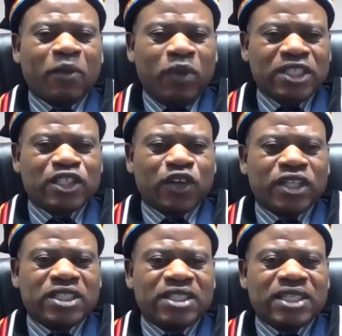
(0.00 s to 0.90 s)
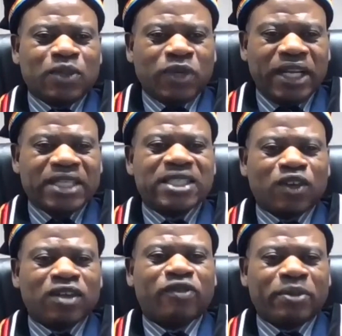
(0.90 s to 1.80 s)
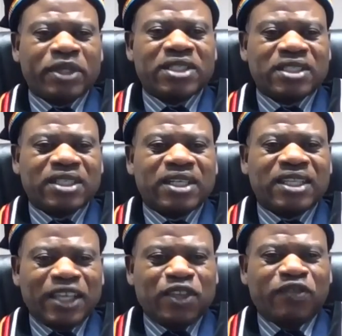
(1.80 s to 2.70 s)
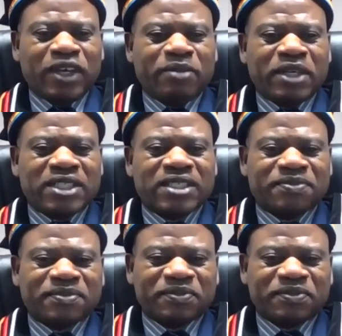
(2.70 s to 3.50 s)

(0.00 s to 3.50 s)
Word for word: We enjoyed it and we learned a lot from it. Thank you very much.